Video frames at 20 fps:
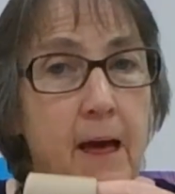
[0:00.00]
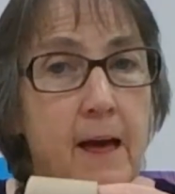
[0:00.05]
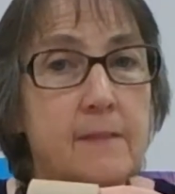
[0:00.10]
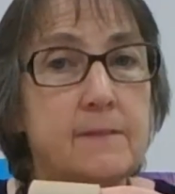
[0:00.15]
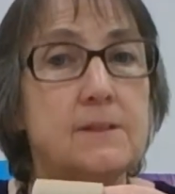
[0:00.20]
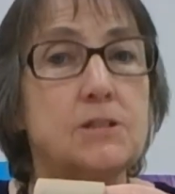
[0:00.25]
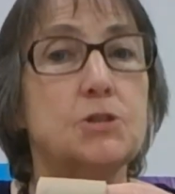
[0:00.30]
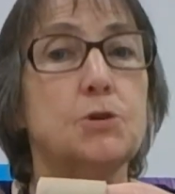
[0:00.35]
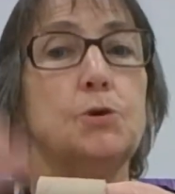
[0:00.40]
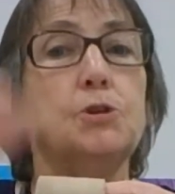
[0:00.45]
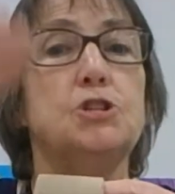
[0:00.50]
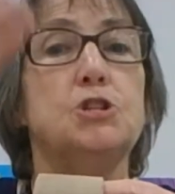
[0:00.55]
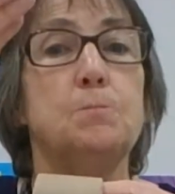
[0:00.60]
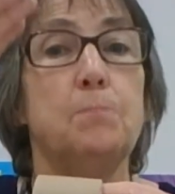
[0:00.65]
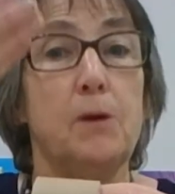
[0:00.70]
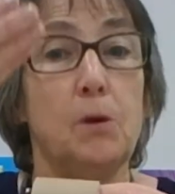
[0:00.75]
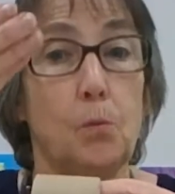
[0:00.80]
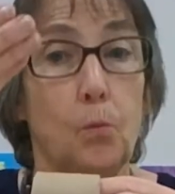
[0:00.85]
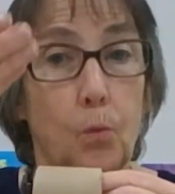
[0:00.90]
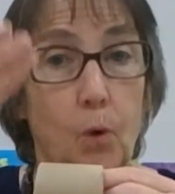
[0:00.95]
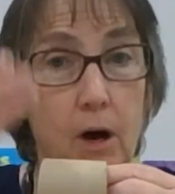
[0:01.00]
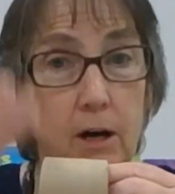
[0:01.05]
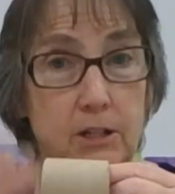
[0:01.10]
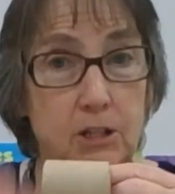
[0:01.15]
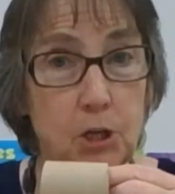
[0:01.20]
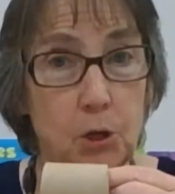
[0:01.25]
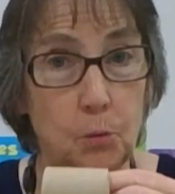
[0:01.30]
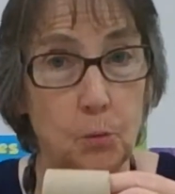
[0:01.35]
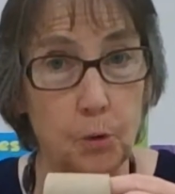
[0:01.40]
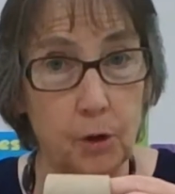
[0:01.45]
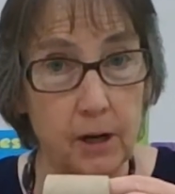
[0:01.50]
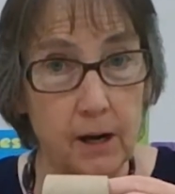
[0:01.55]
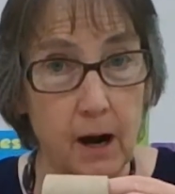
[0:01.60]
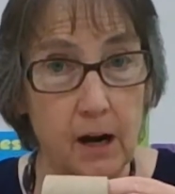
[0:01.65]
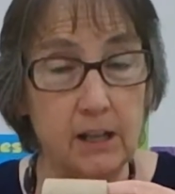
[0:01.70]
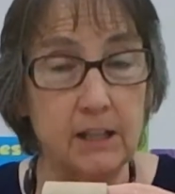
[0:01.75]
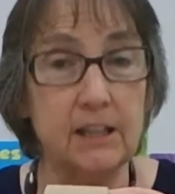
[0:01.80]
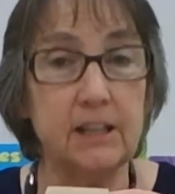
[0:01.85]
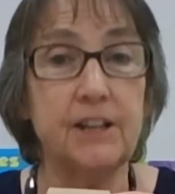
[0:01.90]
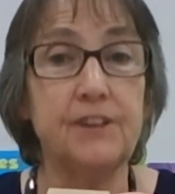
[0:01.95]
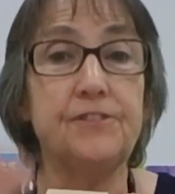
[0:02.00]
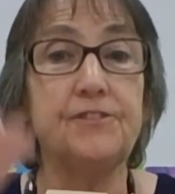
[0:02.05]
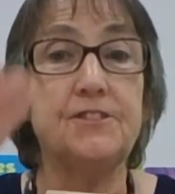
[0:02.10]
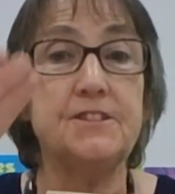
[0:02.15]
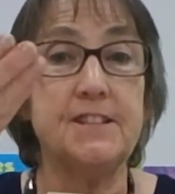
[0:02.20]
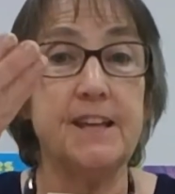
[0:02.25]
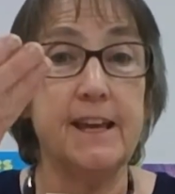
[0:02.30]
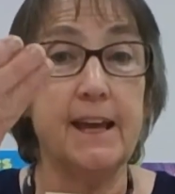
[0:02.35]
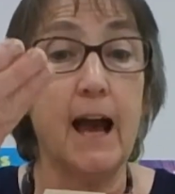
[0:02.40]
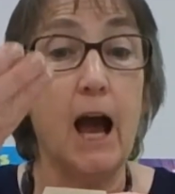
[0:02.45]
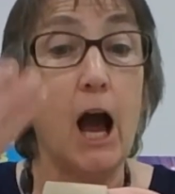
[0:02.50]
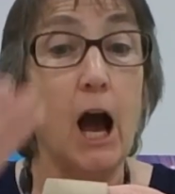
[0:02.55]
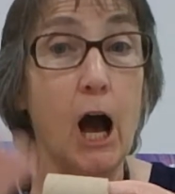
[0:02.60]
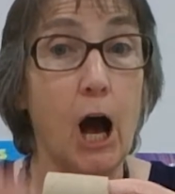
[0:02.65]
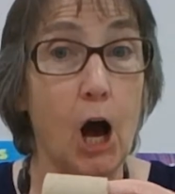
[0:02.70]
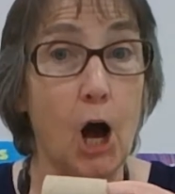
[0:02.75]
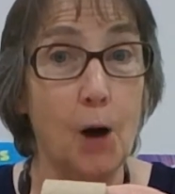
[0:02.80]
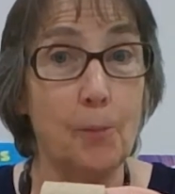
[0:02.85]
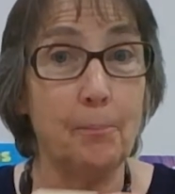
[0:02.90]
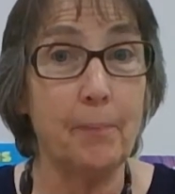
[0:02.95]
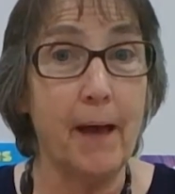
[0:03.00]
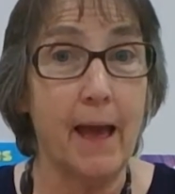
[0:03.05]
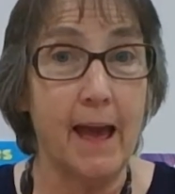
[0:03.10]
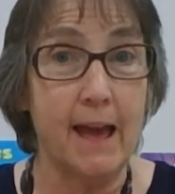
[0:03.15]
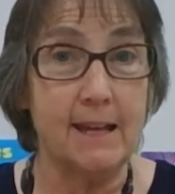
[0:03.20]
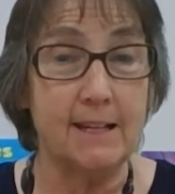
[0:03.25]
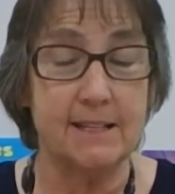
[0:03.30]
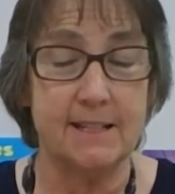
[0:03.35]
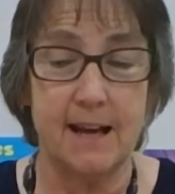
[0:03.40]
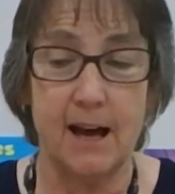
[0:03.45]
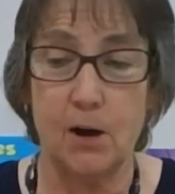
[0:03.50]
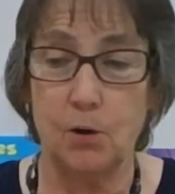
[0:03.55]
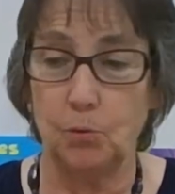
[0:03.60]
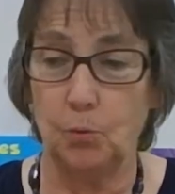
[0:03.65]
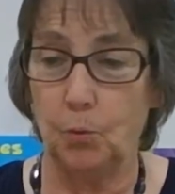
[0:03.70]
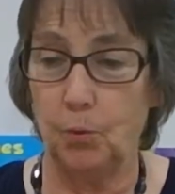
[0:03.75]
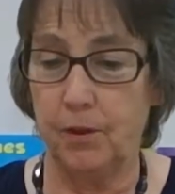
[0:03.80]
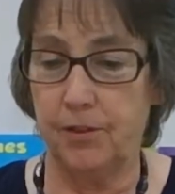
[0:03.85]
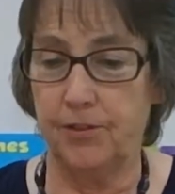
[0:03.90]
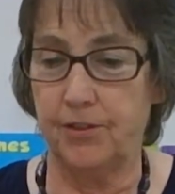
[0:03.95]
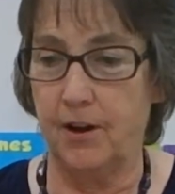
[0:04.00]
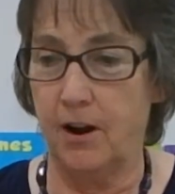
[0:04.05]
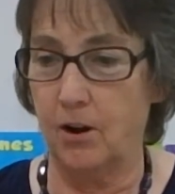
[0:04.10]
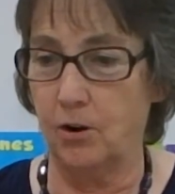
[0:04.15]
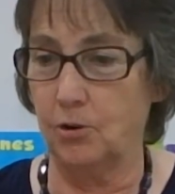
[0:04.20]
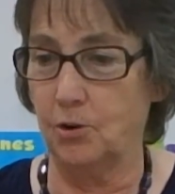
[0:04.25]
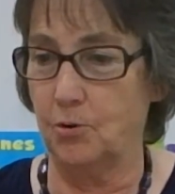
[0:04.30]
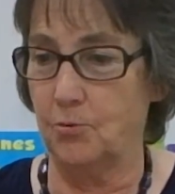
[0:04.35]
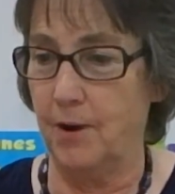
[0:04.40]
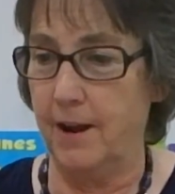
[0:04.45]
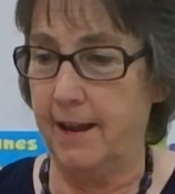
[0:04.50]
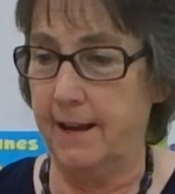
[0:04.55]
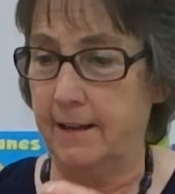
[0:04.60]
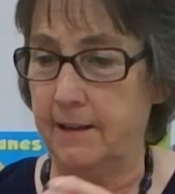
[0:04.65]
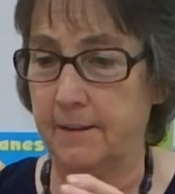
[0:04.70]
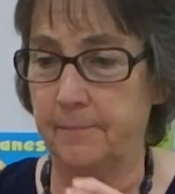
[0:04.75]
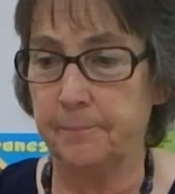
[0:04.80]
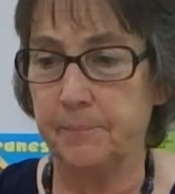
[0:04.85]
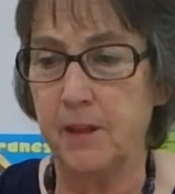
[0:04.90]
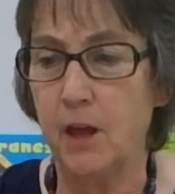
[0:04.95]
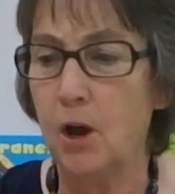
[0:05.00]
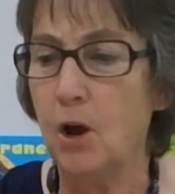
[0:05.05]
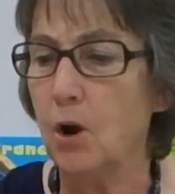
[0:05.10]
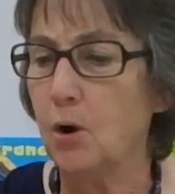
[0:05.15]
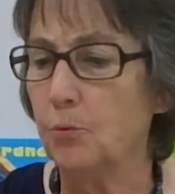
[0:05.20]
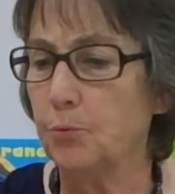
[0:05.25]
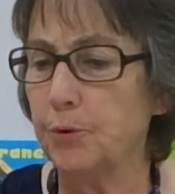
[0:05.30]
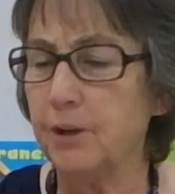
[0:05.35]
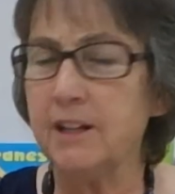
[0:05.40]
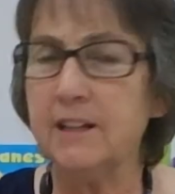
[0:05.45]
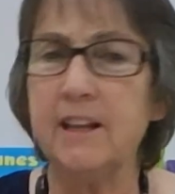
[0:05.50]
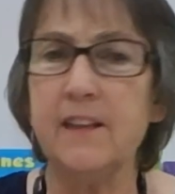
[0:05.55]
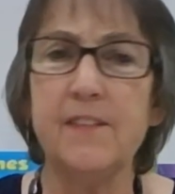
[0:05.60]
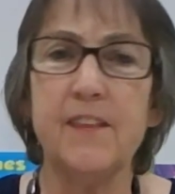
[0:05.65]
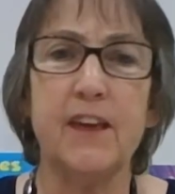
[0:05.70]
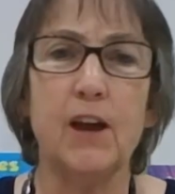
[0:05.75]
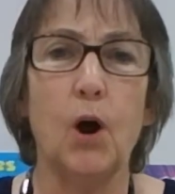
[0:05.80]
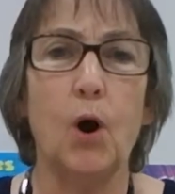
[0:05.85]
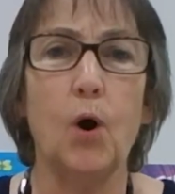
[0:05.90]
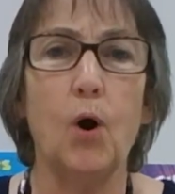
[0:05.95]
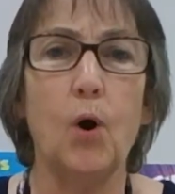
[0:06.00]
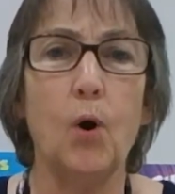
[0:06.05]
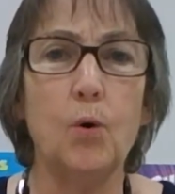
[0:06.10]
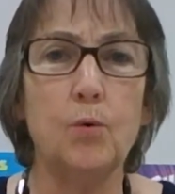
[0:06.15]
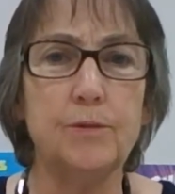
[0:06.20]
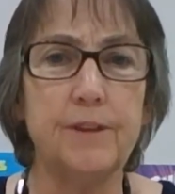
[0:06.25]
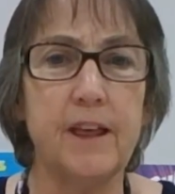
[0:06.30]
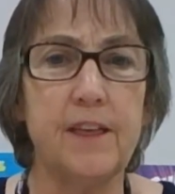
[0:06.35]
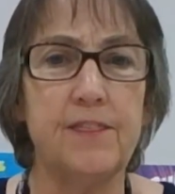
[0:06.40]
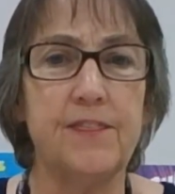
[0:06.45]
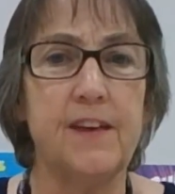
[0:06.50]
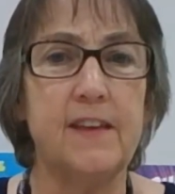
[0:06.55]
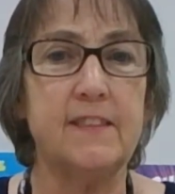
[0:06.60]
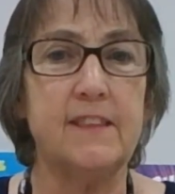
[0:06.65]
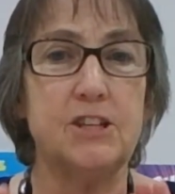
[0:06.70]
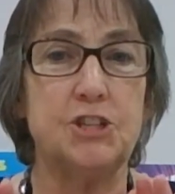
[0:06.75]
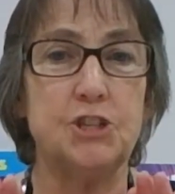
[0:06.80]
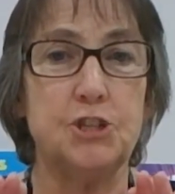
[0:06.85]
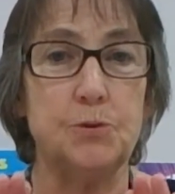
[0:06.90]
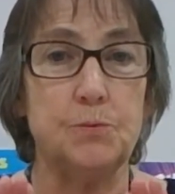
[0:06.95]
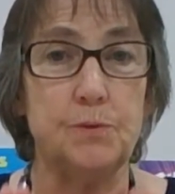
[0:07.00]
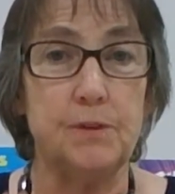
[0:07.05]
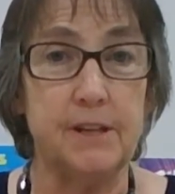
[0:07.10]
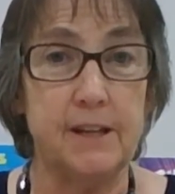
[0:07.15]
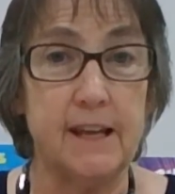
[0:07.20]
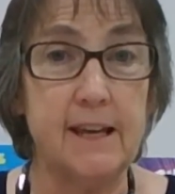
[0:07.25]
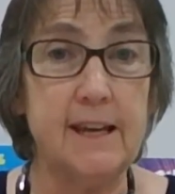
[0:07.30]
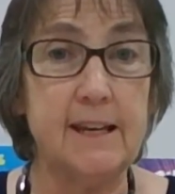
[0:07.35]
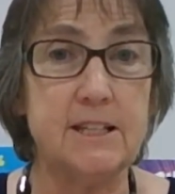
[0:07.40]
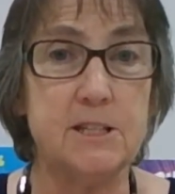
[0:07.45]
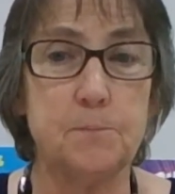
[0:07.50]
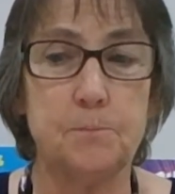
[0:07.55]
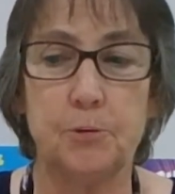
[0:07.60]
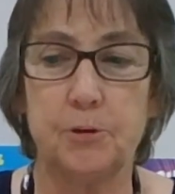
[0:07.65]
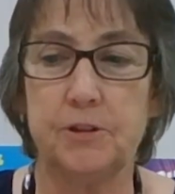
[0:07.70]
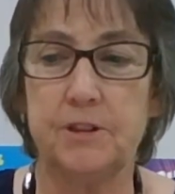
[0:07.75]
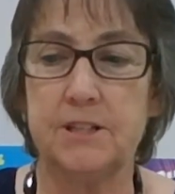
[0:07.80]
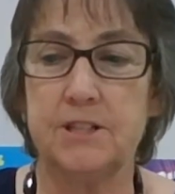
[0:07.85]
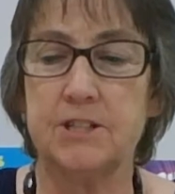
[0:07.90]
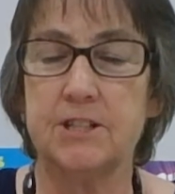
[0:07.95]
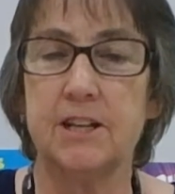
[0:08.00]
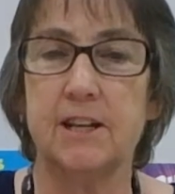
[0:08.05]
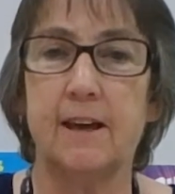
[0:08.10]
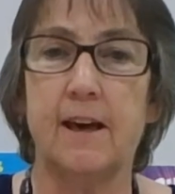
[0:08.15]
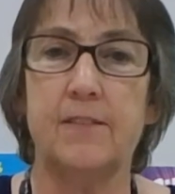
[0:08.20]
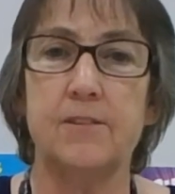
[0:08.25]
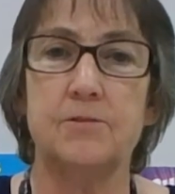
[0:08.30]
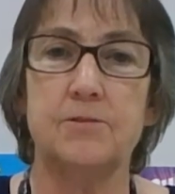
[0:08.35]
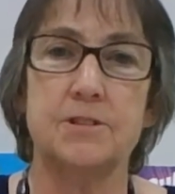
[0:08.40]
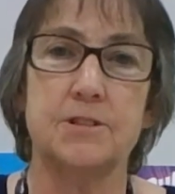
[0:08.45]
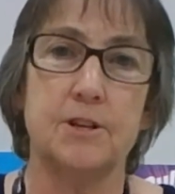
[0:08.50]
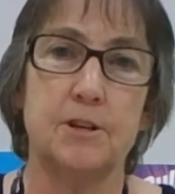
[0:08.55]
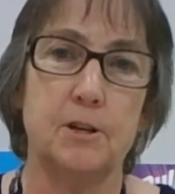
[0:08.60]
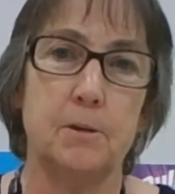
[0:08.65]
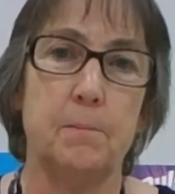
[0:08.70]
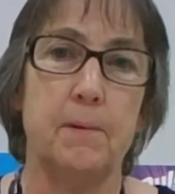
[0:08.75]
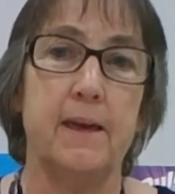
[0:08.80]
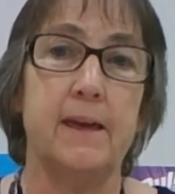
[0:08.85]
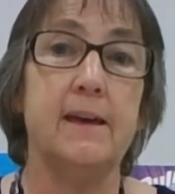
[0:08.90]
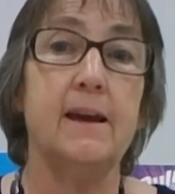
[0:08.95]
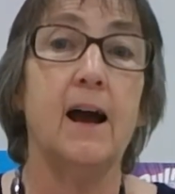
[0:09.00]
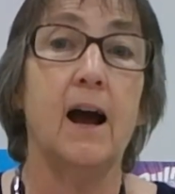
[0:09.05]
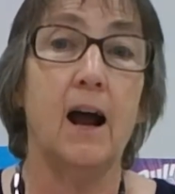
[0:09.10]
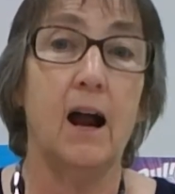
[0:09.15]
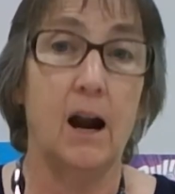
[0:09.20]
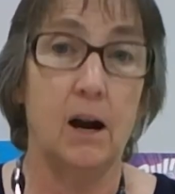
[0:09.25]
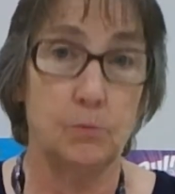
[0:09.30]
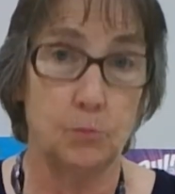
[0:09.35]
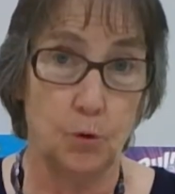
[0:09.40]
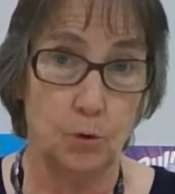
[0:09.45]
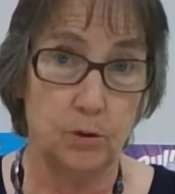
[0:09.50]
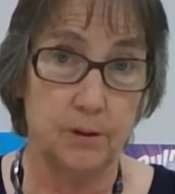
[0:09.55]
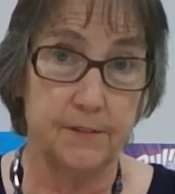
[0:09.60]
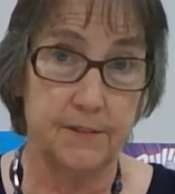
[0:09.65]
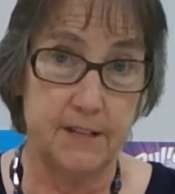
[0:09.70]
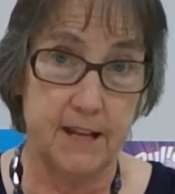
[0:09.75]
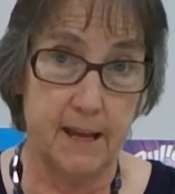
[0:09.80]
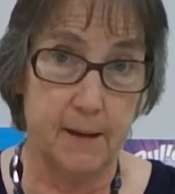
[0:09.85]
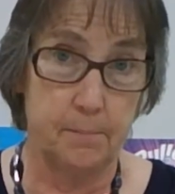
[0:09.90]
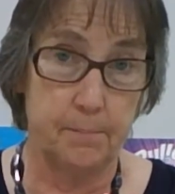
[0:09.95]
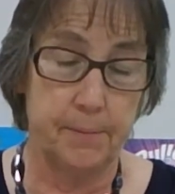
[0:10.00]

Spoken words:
That's going to be what we are lifting up and down with our crane. Really, the only thing that you need to put this together is going to be a roll of tape.